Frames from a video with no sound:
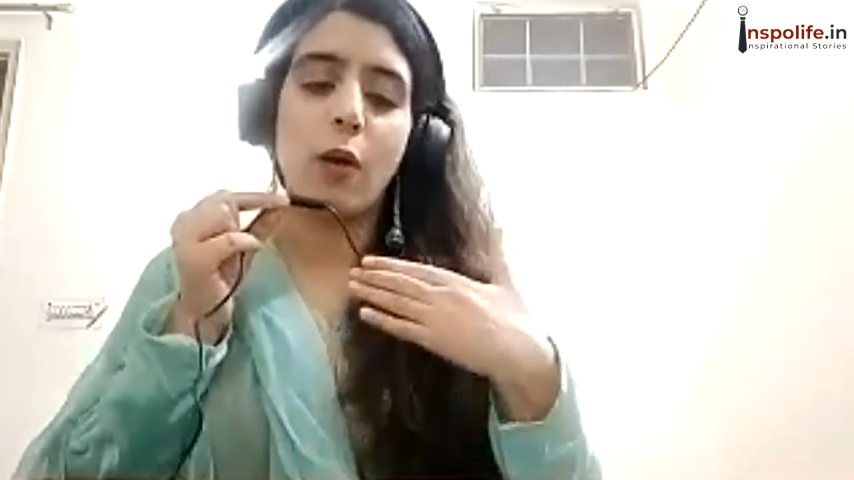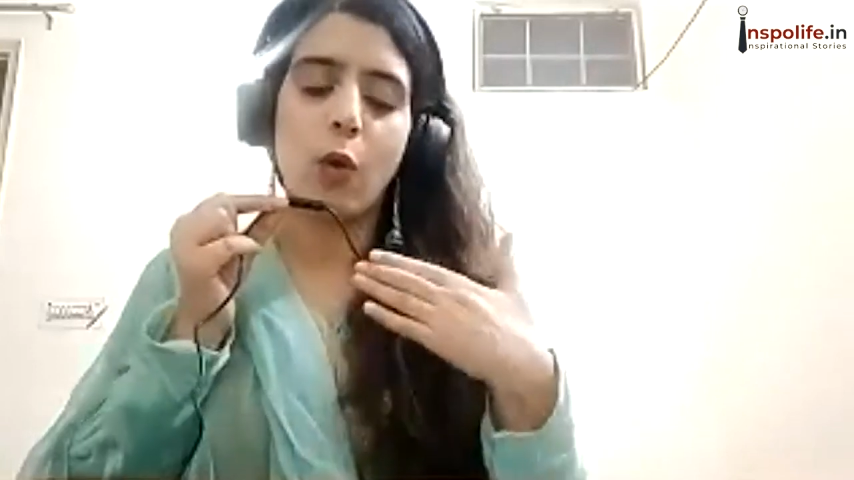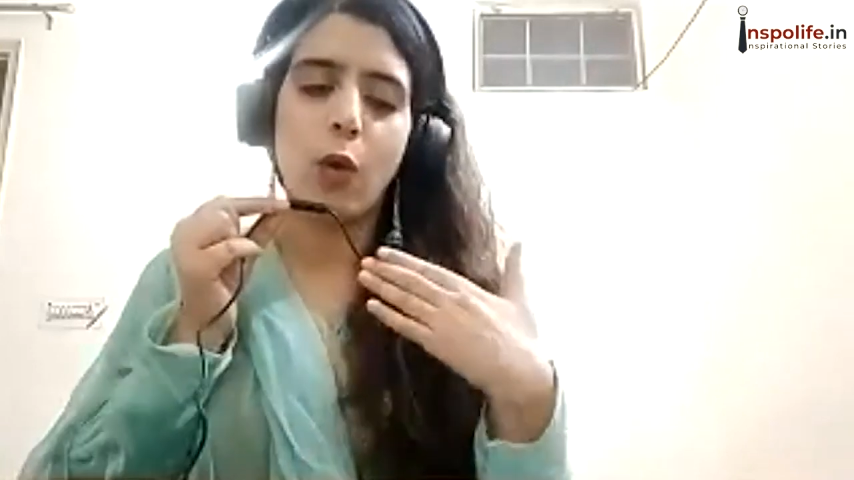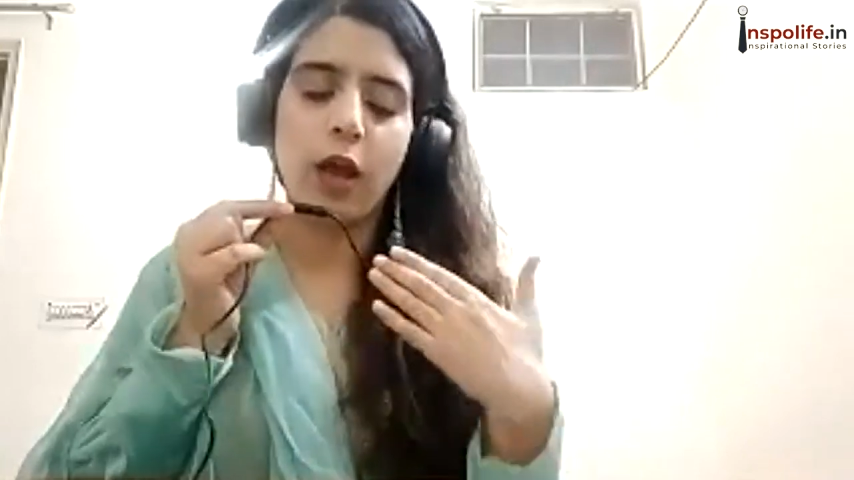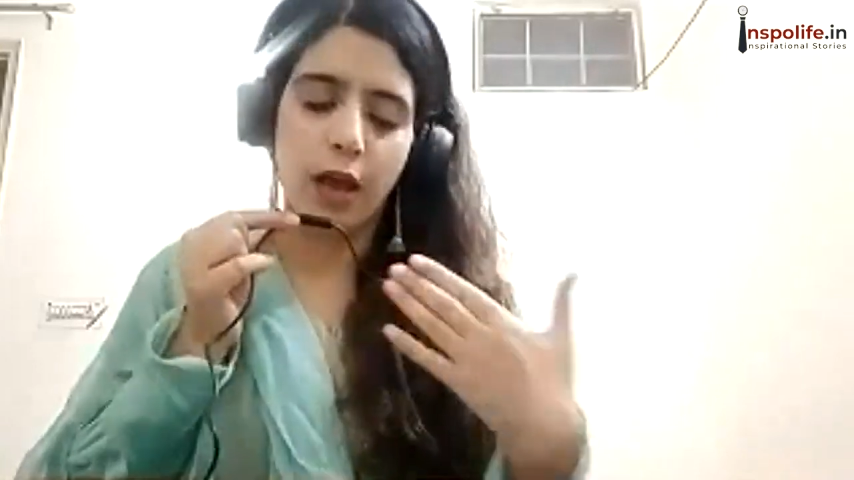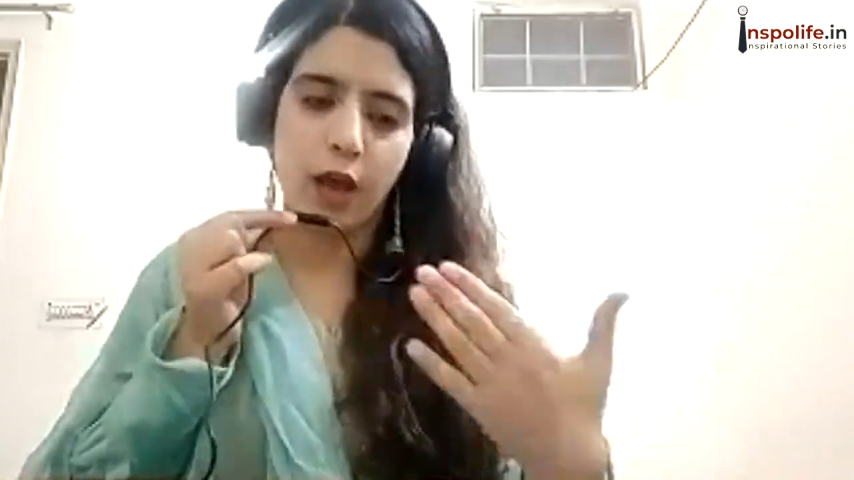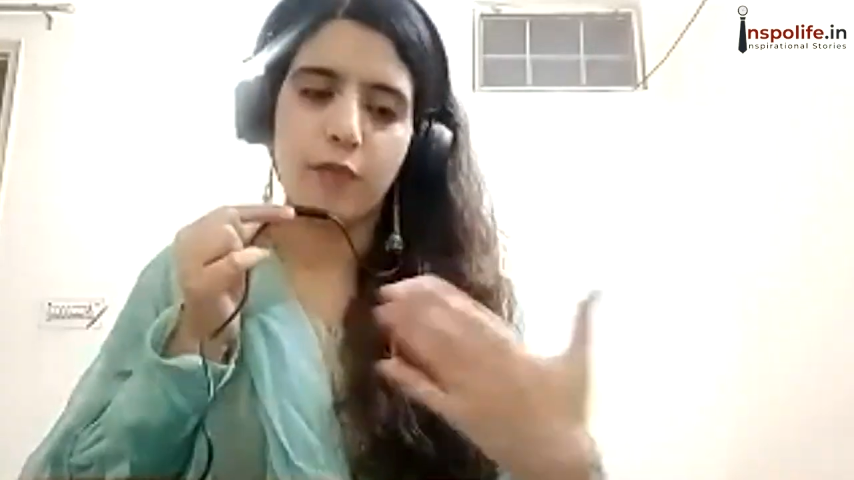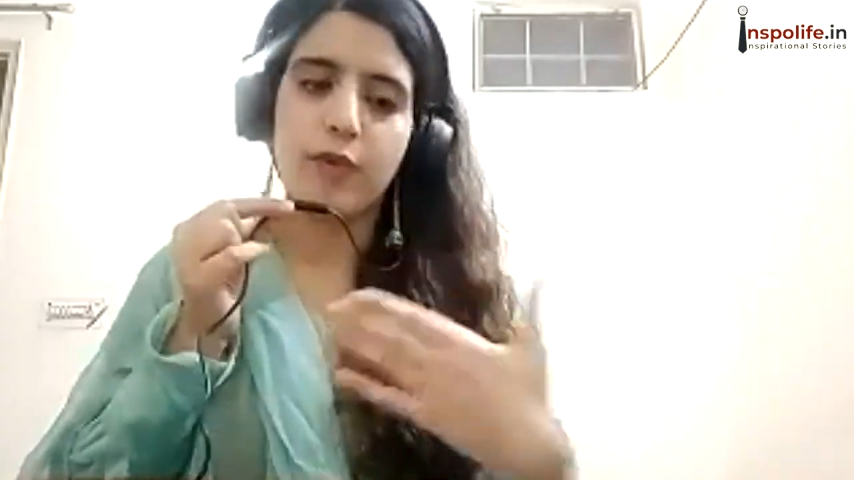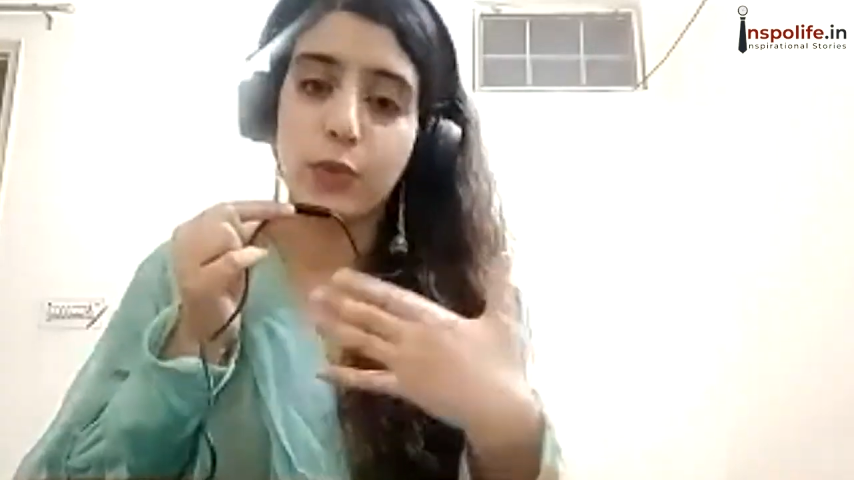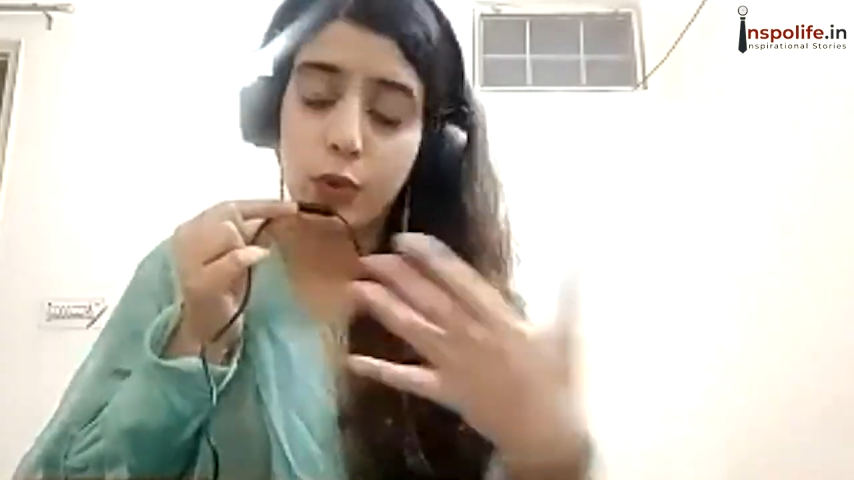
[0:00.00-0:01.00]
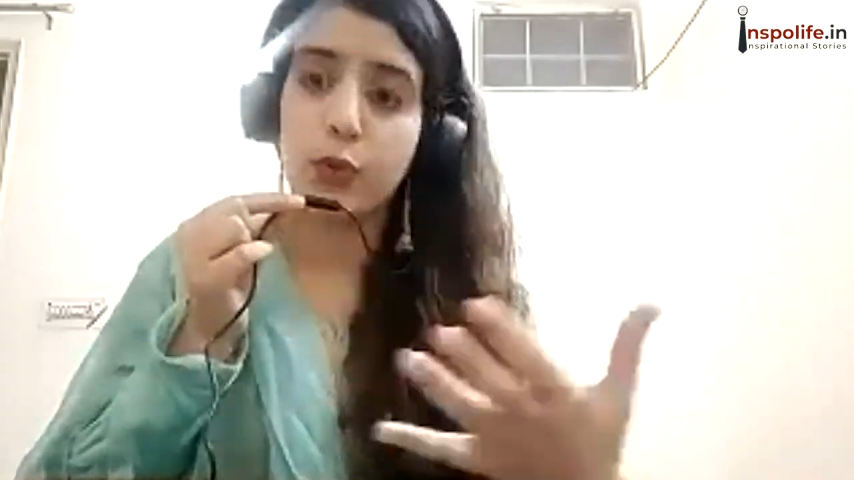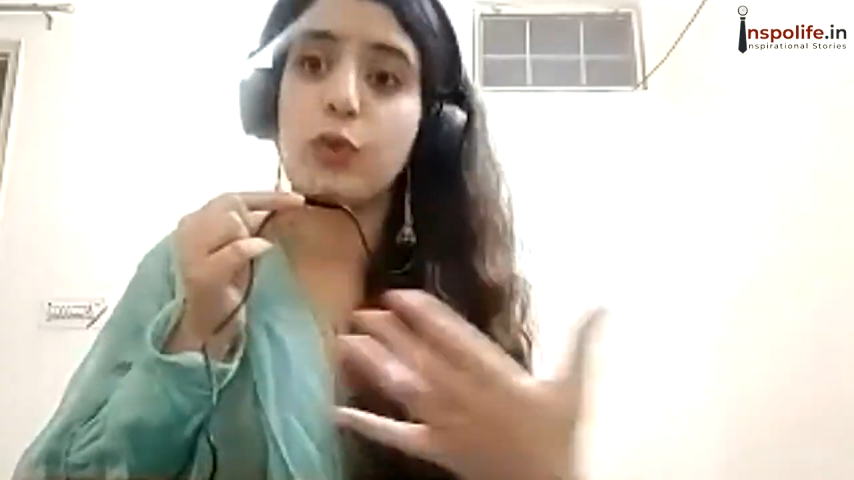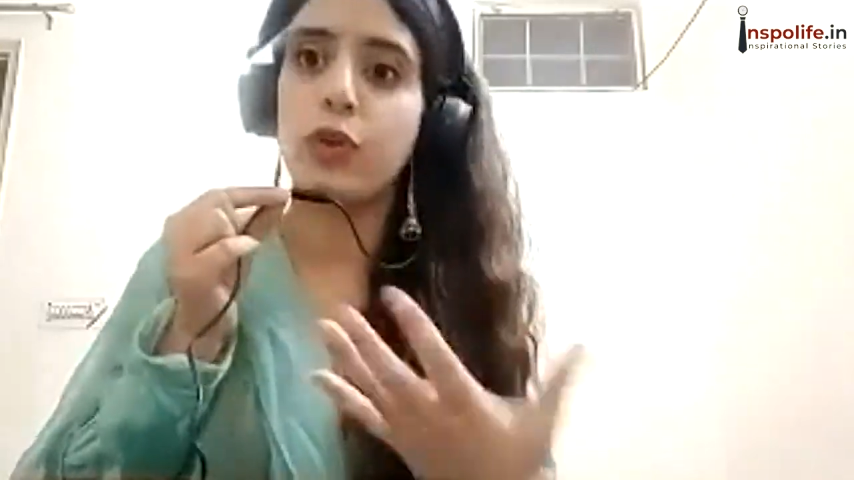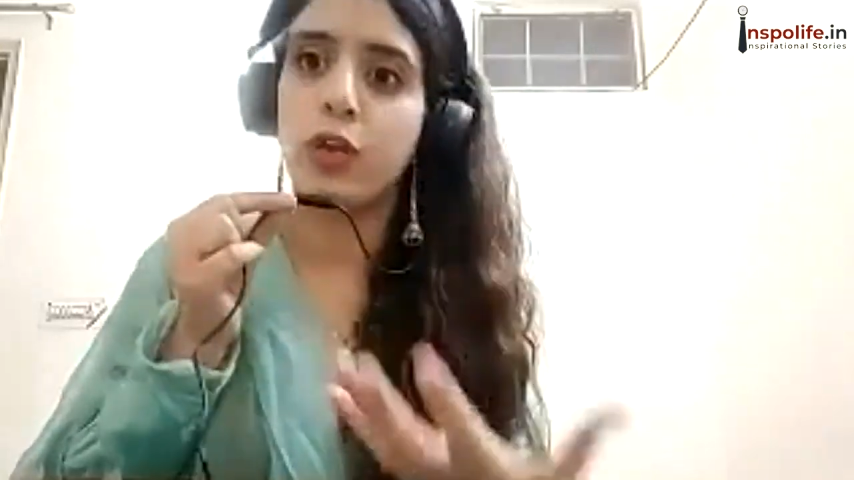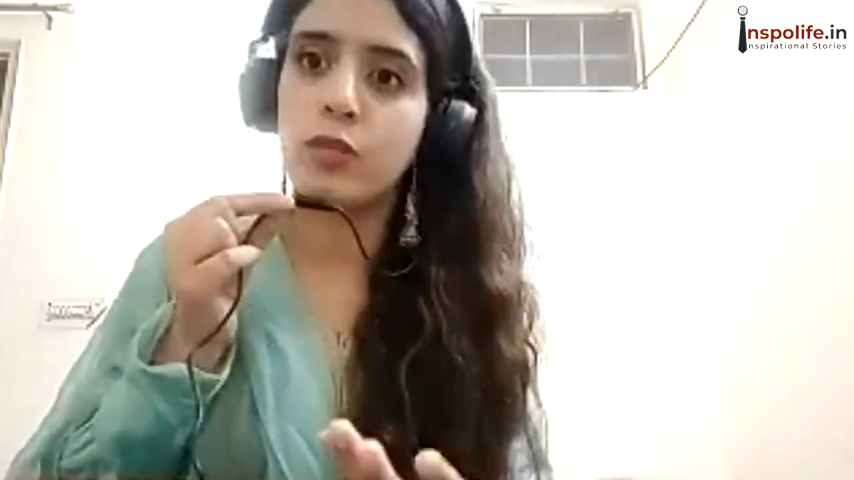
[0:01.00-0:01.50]
having door to door
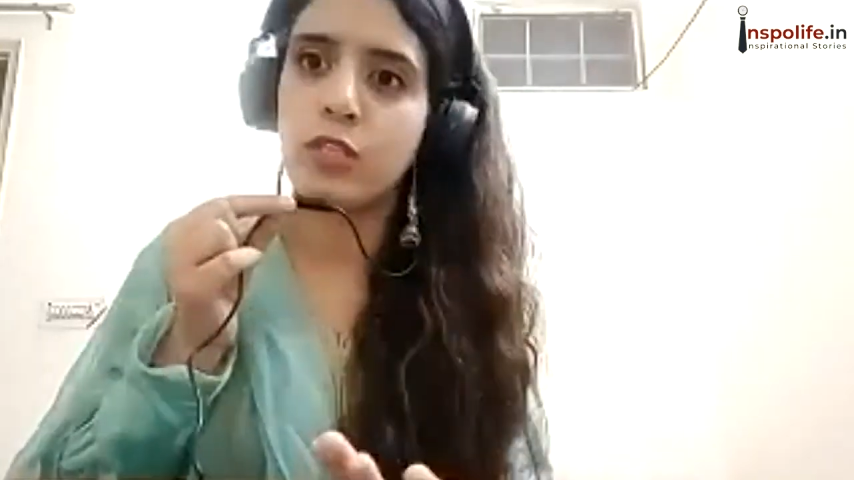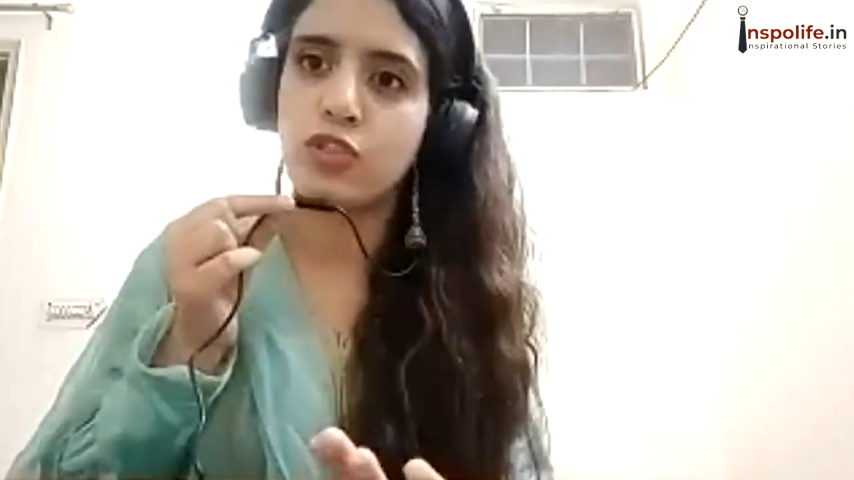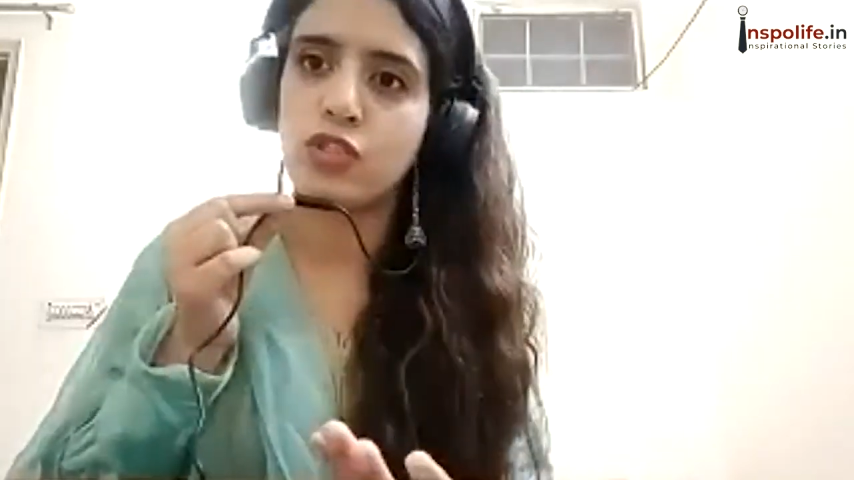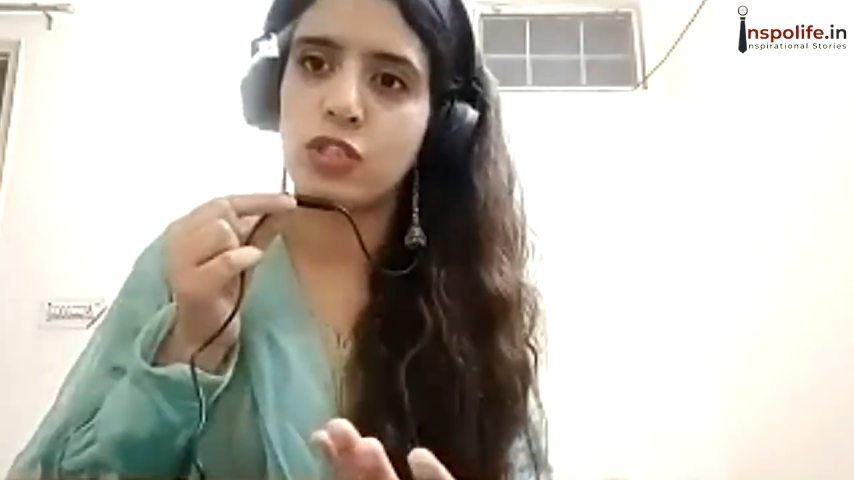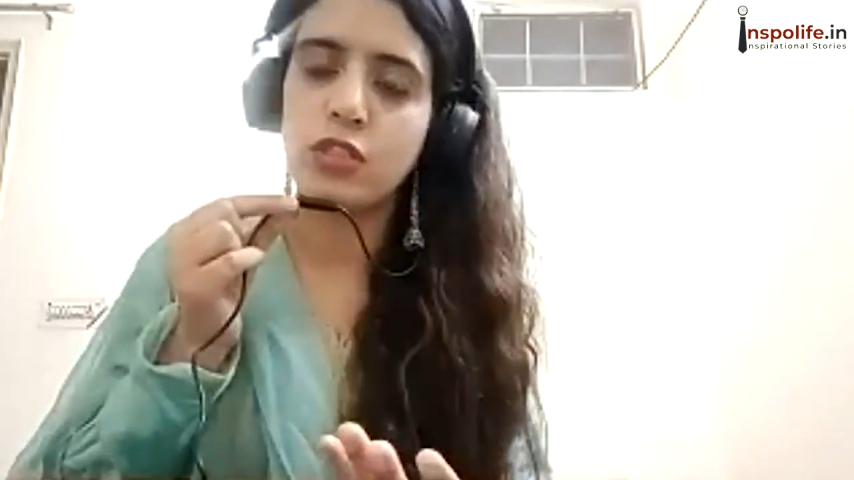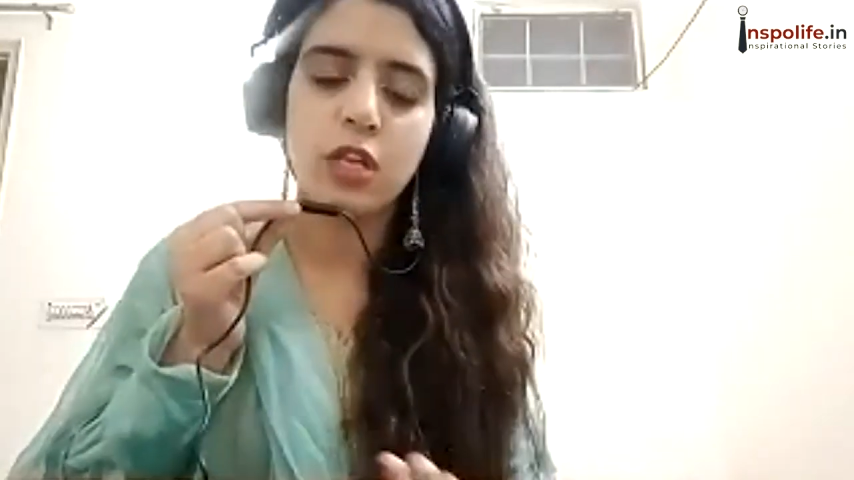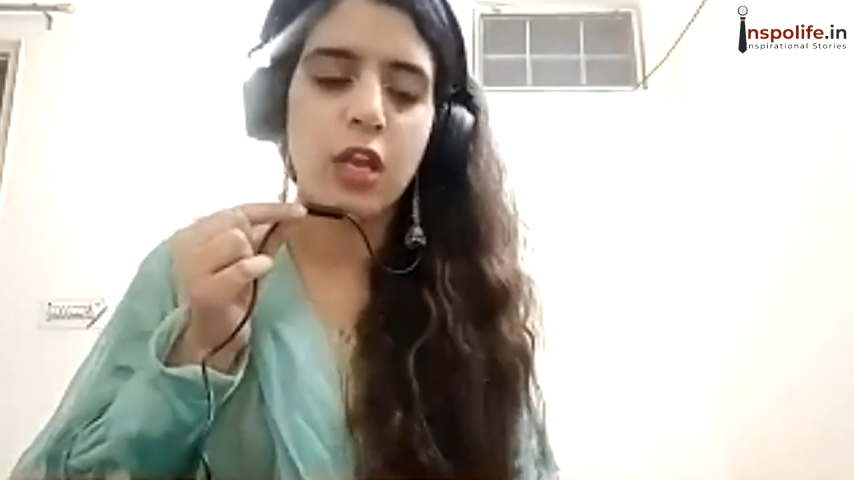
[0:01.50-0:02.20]
conversations.